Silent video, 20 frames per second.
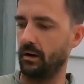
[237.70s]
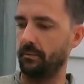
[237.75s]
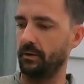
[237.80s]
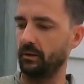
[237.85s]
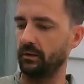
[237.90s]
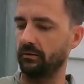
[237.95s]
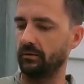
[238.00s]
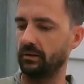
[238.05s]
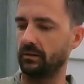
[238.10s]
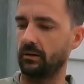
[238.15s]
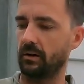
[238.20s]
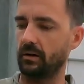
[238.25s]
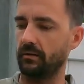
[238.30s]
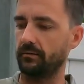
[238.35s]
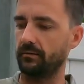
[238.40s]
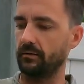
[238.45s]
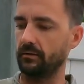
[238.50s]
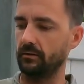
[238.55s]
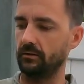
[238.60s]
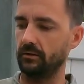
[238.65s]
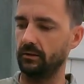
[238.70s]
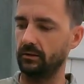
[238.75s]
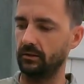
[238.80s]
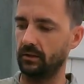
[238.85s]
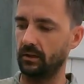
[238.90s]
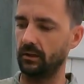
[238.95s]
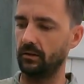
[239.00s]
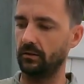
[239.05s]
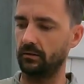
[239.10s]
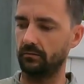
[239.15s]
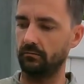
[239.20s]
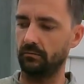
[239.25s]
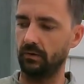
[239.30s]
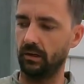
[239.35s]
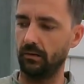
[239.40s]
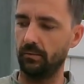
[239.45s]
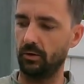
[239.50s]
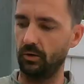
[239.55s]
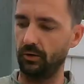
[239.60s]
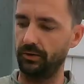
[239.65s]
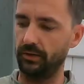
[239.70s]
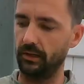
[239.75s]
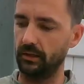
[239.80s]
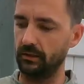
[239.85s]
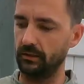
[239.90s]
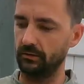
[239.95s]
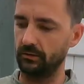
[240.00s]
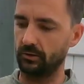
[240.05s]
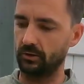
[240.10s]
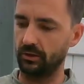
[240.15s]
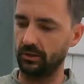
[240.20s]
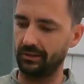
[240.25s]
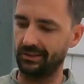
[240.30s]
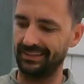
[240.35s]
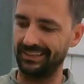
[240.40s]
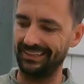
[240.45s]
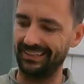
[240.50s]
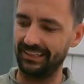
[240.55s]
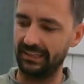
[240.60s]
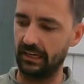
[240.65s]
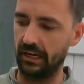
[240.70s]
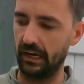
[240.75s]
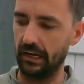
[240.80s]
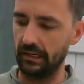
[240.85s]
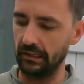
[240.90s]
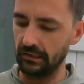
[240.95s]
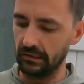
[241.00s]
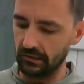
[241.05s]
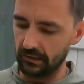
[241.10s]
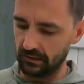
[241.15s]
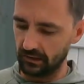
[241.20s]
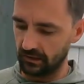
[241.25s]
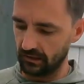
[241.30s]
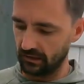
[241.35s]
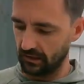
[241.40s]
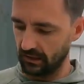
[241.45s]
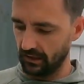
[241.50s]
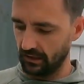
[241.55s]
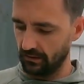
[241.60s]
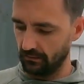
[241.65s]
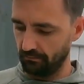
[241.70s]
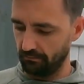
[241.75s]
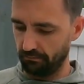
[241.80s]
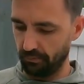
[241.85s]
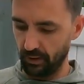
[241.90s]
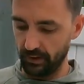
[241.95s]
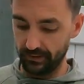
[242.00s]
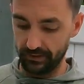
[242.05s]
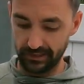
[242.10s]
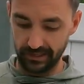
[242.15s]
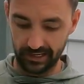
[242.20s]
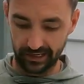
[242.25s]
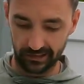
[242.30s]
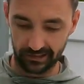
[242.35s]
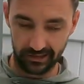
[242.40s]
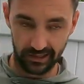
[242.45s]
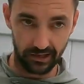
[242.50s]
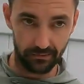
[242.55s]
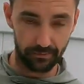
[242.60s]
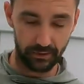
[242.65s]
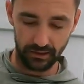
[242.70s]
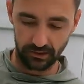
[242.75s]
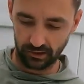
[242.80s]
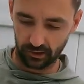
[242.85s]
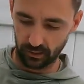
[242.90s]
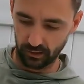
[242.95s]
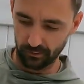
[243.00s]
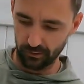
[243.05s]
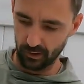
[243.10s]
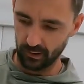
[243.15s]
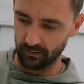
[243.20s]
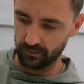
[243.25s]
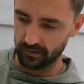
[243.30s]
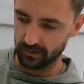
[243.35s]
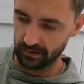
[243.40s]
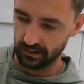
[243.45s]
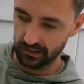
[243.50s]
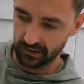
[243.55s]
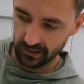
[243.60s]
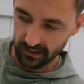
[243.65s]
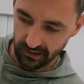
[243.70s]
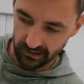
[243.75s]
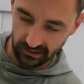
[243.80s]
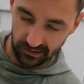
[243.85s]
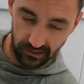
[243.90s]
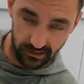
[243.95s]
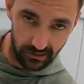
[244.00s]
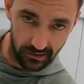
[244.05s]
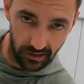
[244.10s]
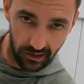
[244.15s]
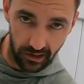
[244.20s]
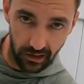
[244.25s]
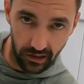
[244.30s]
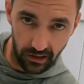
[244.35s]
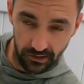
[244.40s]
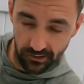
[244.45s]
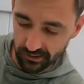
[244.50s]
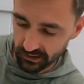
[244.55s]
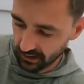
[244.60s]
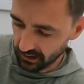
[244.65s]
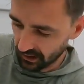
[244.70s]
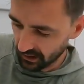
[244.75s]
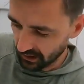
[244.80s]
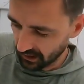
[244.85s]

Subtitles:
I'm going to leave this off until I'm all done, just in case. But the next step is to remove the sides